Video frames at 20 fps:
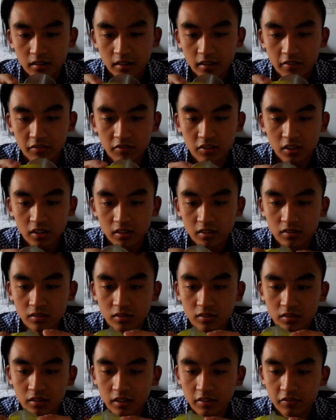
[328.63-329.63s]
they've done
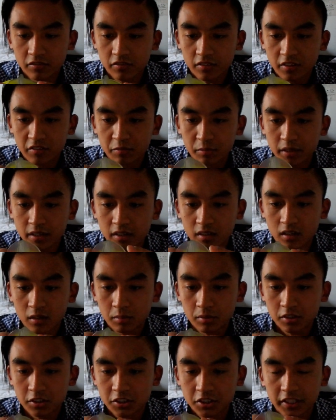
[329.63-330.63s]
a they've they've made a
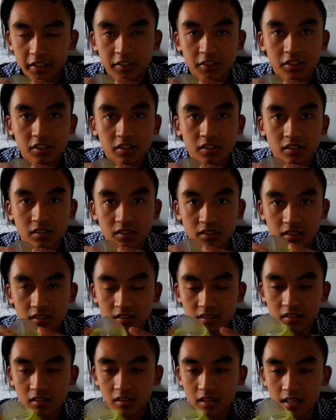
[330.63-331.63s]
couple of changes
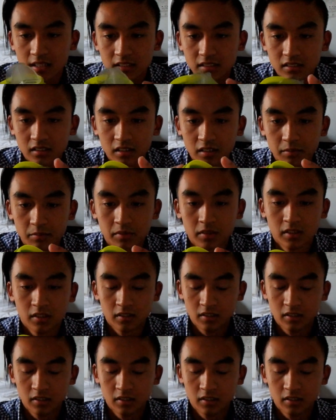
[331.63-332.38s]
since the last time.